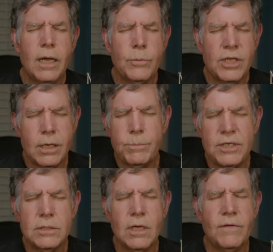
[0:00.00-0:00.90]
I would get a
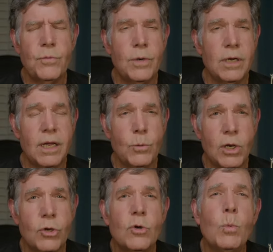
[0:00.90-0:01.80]
piece of software and I would
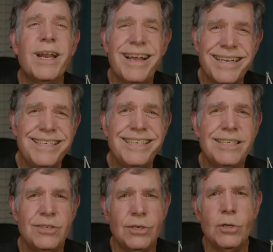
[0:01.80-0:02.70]
learn what I
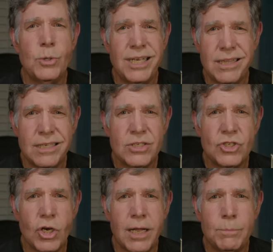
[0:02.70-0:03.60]
needed to know to get this
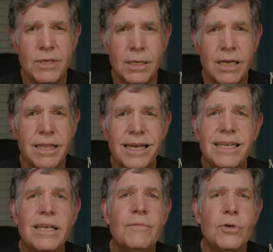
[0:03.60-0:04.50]
job done, and then
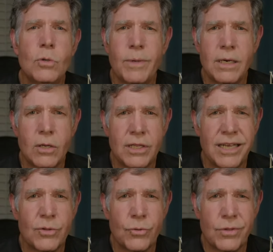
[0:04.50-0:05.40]
I'd never know about all
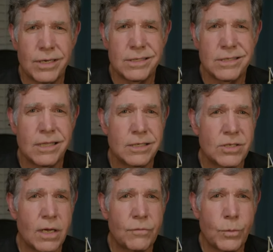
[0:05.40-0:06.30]
the other things that the
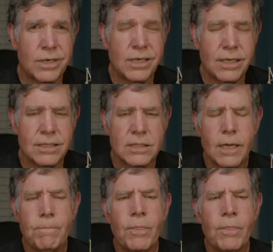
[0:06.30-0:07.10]
software does.